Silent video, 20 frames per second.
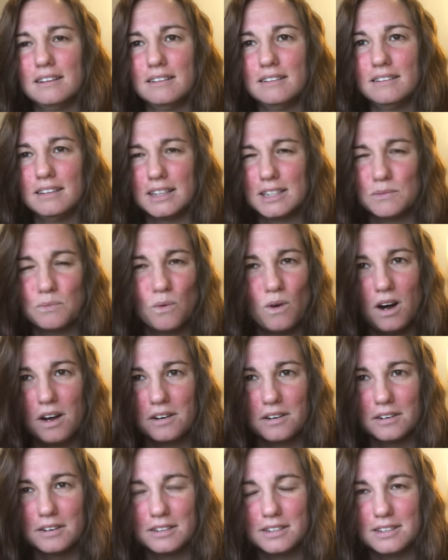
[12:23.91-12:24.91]
That's
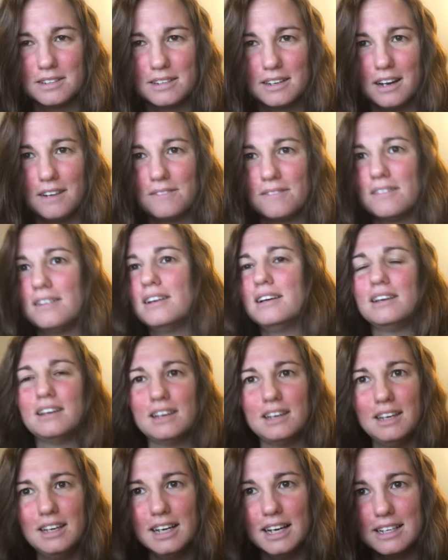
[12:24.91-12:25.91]
water and stuff.
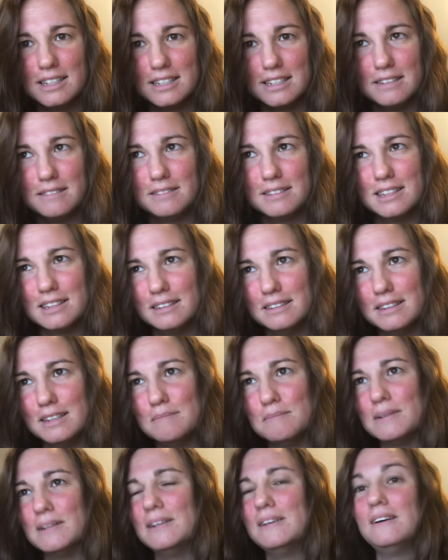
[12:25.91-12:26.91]
He has a utility
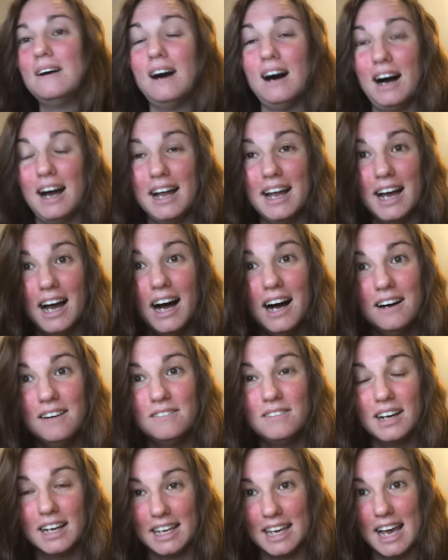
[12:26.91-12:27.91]
bill. I
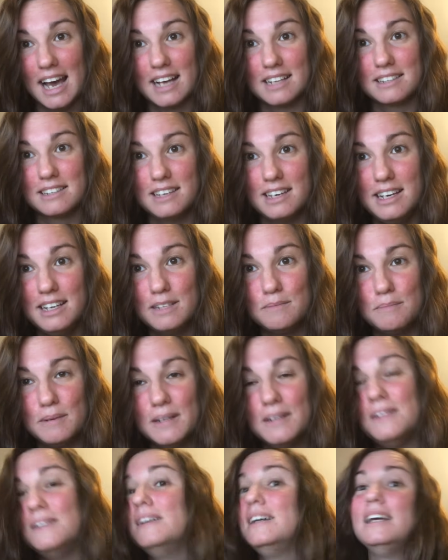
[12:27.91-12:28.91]
have a gas heat
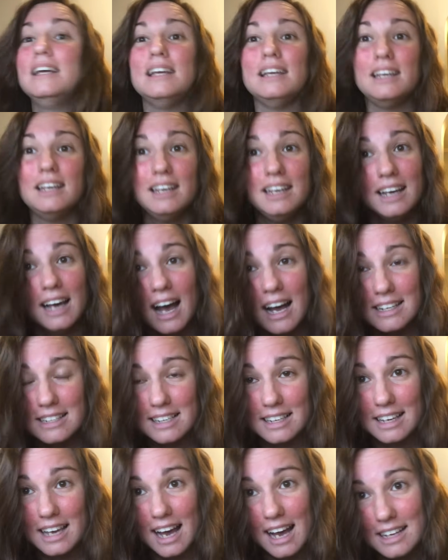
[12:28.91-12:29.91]
bill. He has
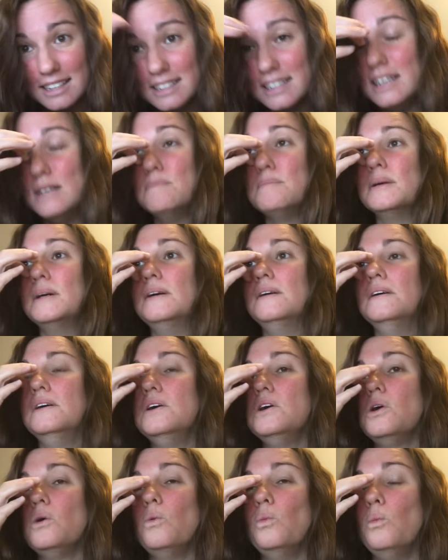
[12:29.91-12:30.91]
a gas heat bill.
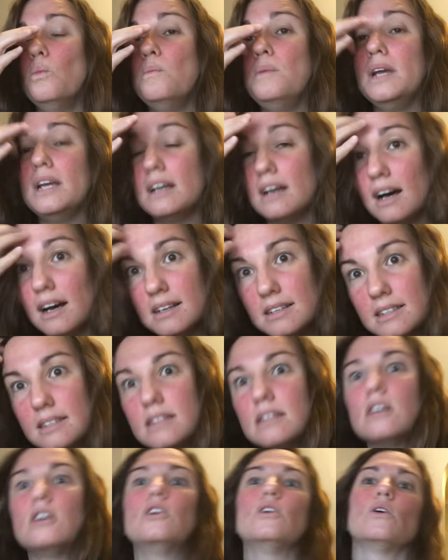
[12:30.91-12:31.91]

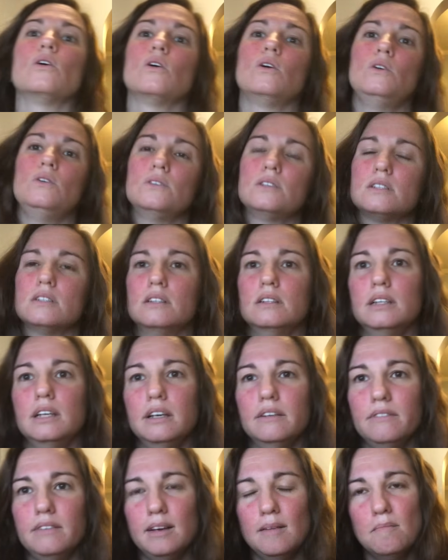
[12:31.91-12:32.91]
Because the girls
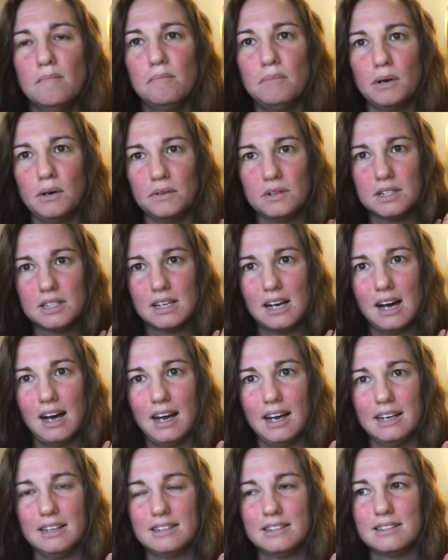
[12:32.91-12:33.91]
live in both
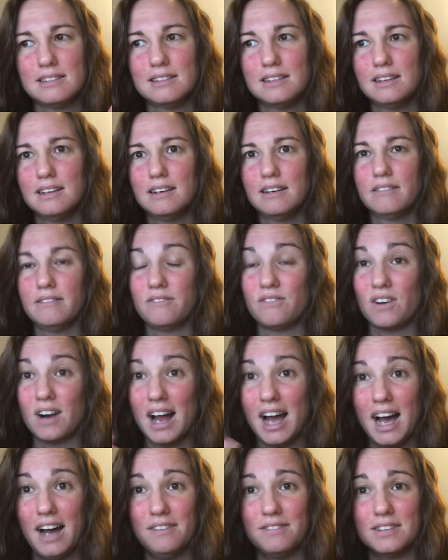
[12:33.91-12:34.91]
sides for
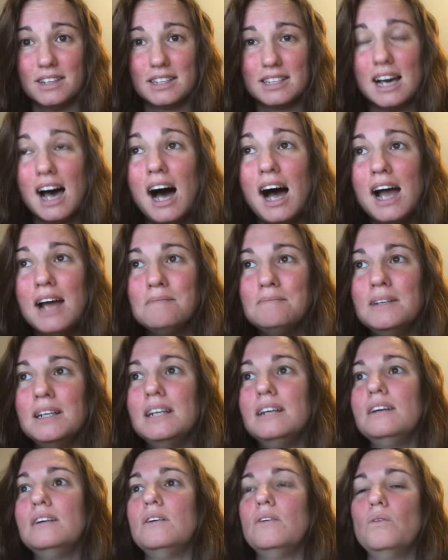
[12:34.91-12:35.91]
half the time,
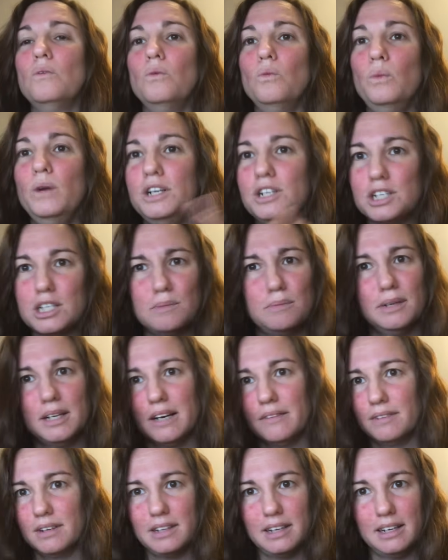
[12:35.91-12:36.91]
we just split
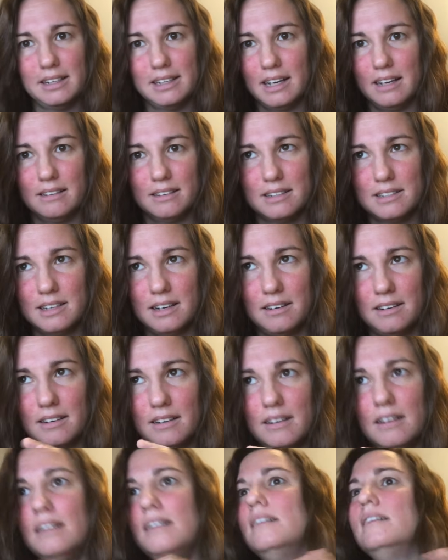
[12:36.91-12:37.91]
everything down the center.